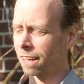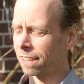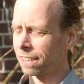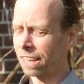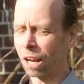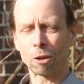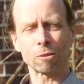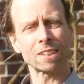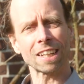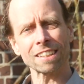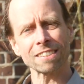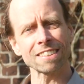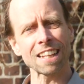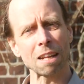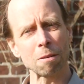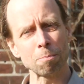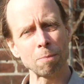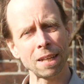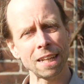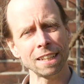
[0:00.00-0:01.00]
Now, does
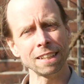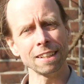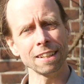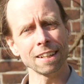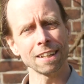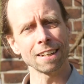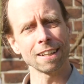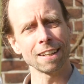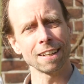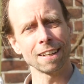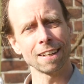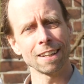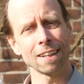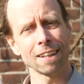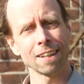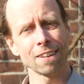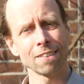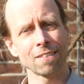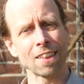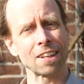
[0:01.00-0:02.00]
that mean
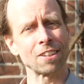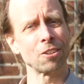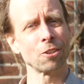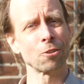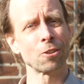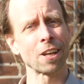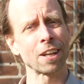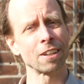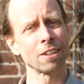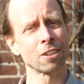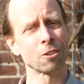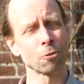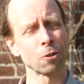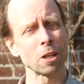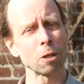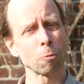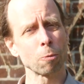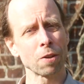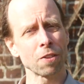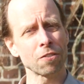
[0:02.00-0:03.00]
that you can
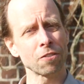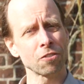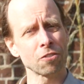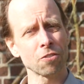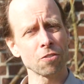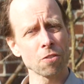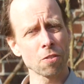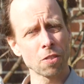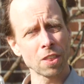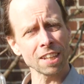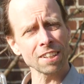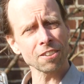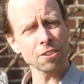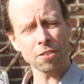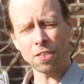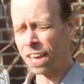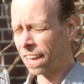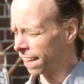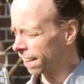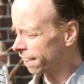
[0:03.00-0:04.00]
grill with this
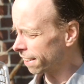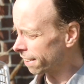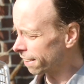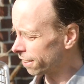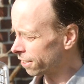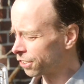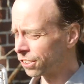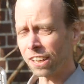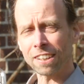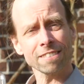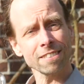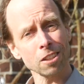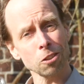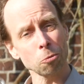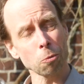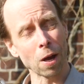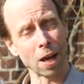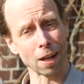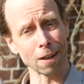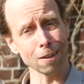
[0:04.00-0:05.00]
thing just
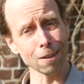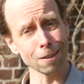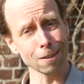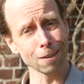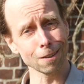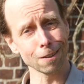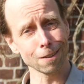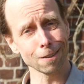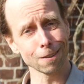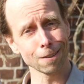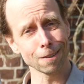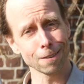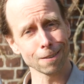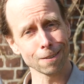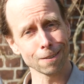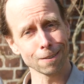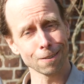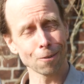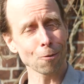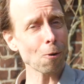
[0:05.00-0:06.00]
as well?
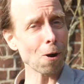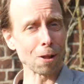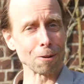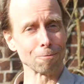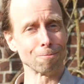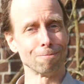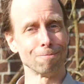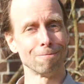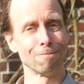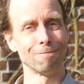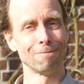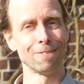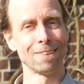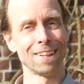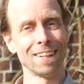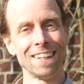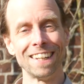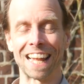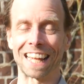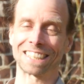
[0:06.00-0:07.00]
Well,
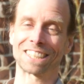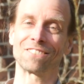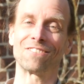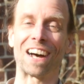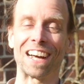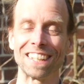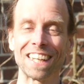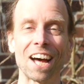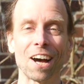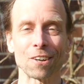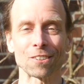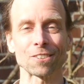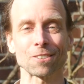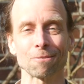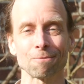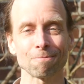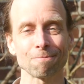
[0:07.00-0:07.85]
Let's find out.